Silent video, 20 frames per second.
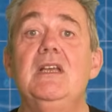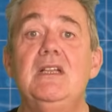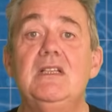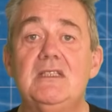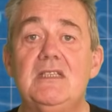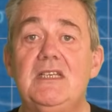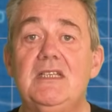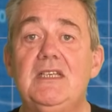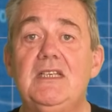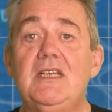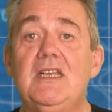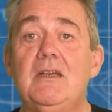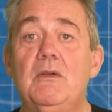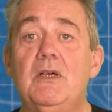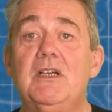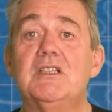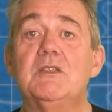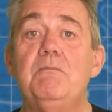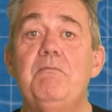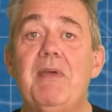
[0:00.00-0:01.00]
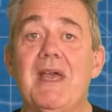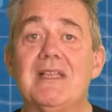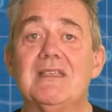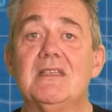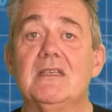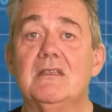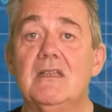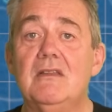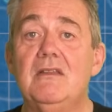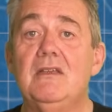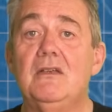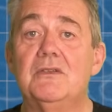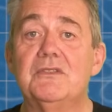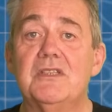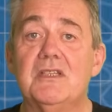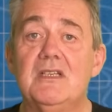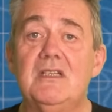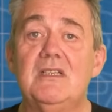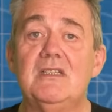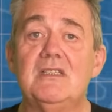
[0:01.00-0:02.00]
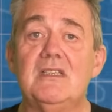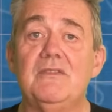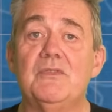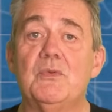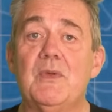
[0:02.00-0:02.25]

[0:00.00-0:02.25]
TDD works better than the alternatives